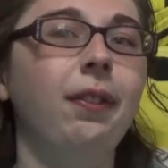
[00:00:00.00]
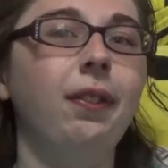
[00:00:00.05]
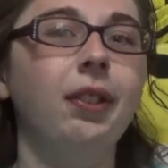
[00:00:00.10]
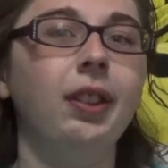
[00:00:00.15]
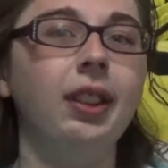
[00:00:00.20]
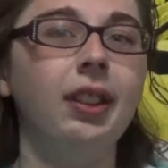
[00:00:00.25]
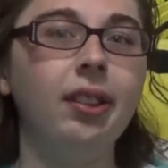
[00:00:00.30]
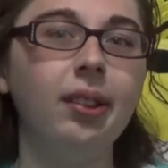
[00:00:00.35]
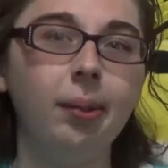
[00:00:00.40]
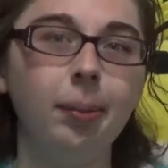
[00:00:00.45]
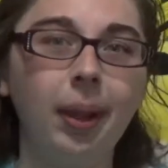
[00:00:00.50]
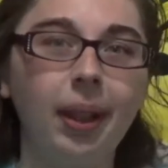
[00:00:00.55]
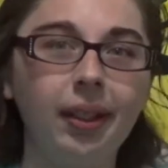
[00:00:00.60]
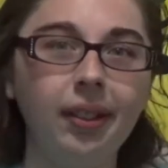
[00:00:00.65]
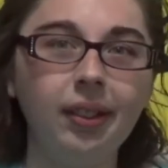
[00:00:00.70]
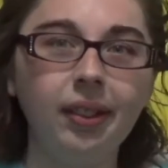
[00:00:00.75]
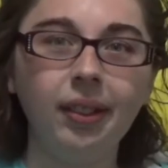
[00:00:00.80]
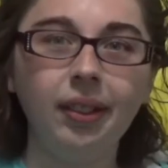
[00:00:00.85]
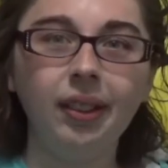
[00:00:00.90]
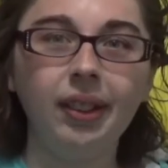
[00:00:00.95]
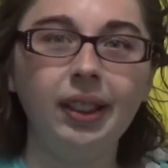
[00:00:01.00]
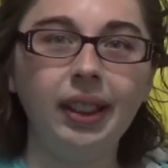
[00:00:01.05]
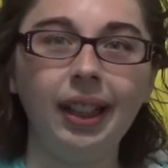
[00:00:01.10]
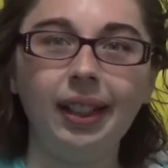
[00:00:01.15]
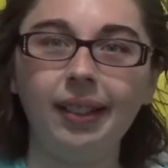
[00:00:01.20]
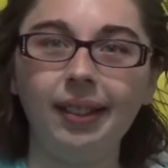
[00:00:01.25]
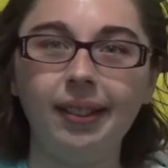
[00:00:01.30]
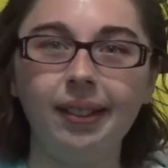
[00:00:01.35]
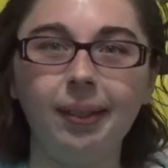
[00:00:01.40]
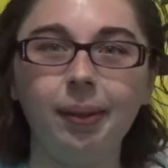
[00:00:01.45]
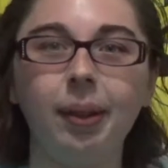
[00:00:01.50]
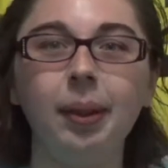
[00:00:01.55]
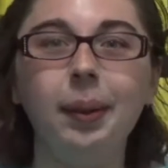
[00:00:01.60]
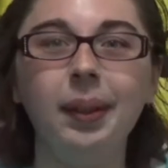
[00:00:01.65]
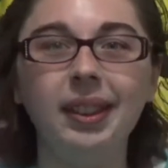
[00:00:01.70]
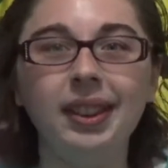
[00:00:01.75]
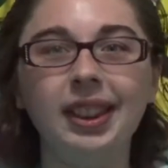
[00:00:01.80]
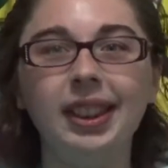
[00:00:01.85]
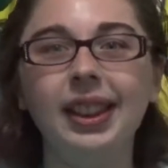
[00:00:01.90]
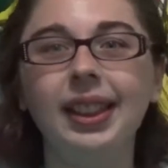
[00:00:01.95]
for this semester, and that's pretty
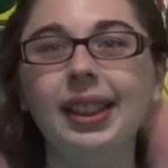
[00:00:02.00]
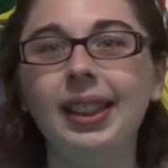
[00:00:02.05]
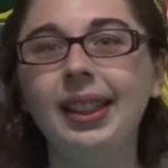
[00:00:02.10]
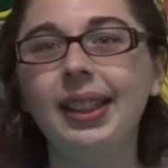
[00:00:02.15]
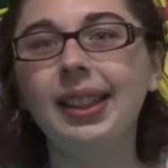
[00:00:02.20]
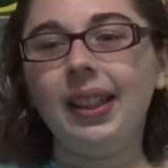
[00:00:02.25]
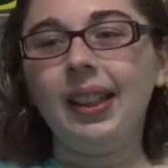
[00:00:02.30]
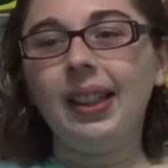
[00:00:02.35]
much it.